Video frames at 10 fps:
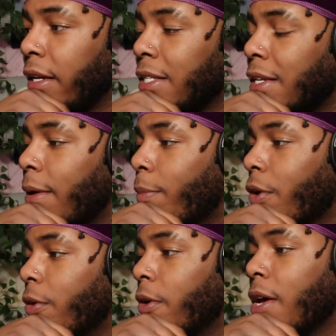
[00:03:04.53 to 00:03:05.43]
And it's
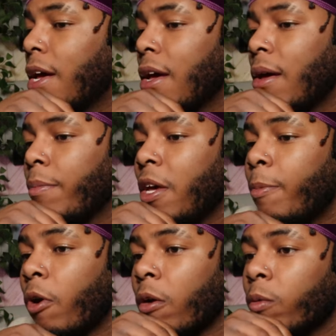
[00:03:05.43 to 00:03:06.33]
bro,
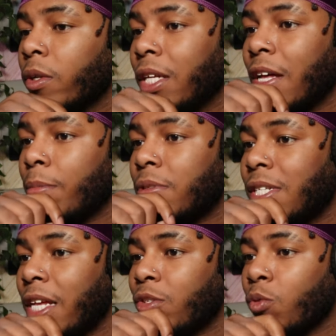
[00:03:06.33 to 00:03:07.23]
people are really
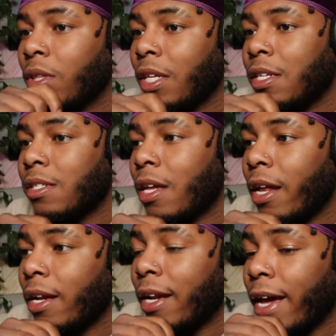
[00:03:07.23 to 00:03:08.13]
obsessed with things
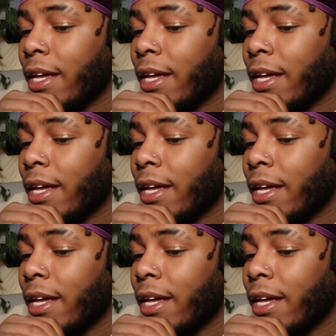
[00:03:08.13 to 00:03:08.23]
that